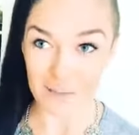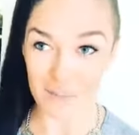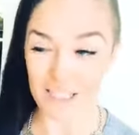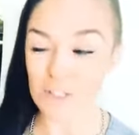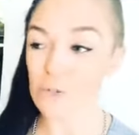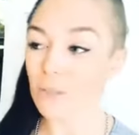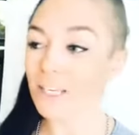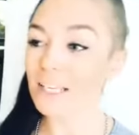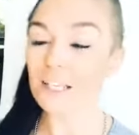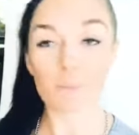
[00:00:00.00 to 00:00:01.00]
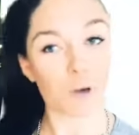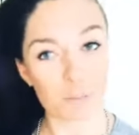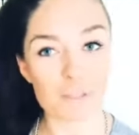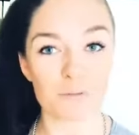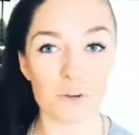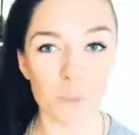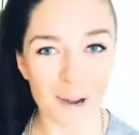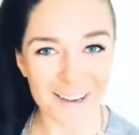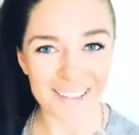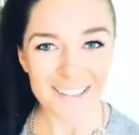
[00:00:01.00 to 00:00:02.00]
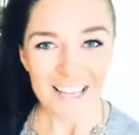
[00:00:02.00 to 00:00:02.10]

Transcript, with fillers: but then doing it in a purposeful way.